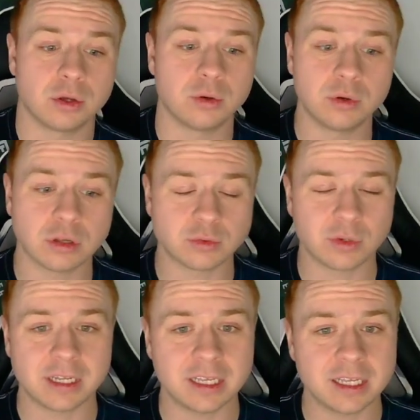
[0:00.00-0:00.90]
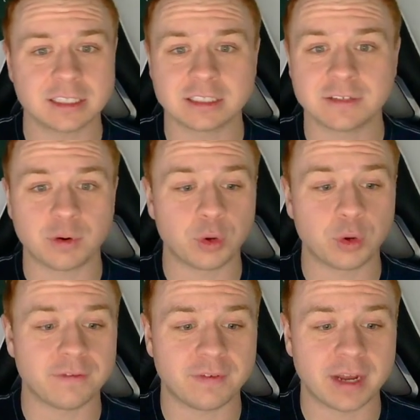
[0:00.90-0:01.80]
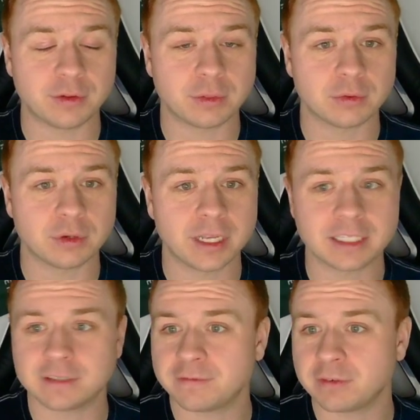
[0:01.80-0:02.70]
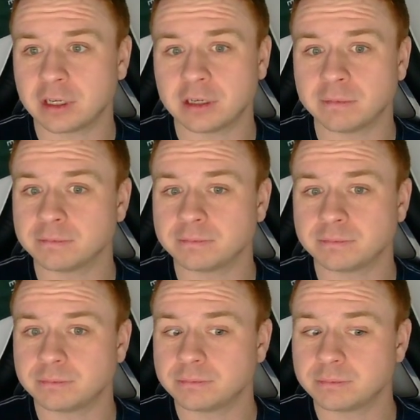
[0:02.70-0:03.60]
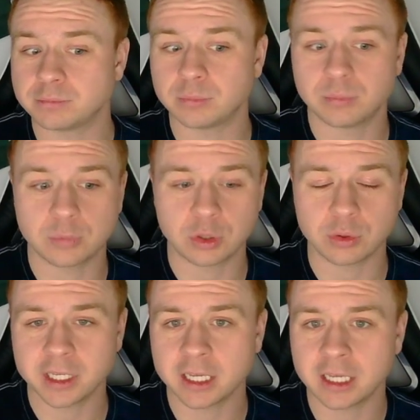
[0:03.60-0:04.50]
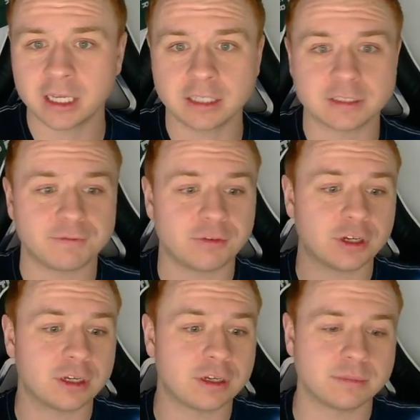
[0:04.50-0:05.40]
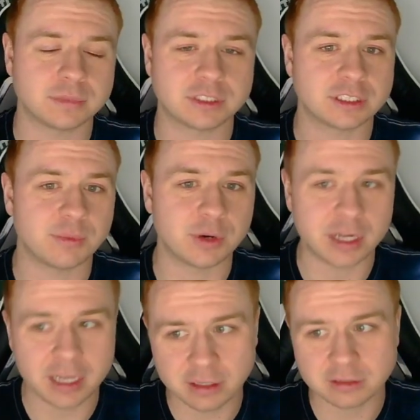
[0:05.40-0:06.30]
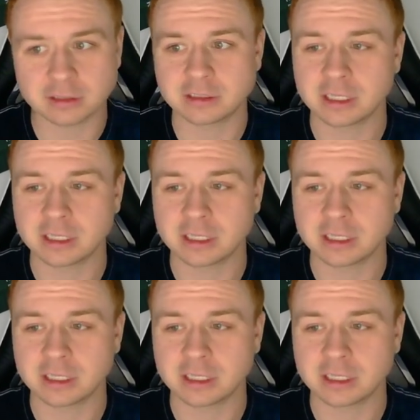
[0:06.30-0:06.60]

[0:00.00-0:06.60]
Who knows what it is? Is it from one of the final 3? Is it from Maria? Is it from someone else?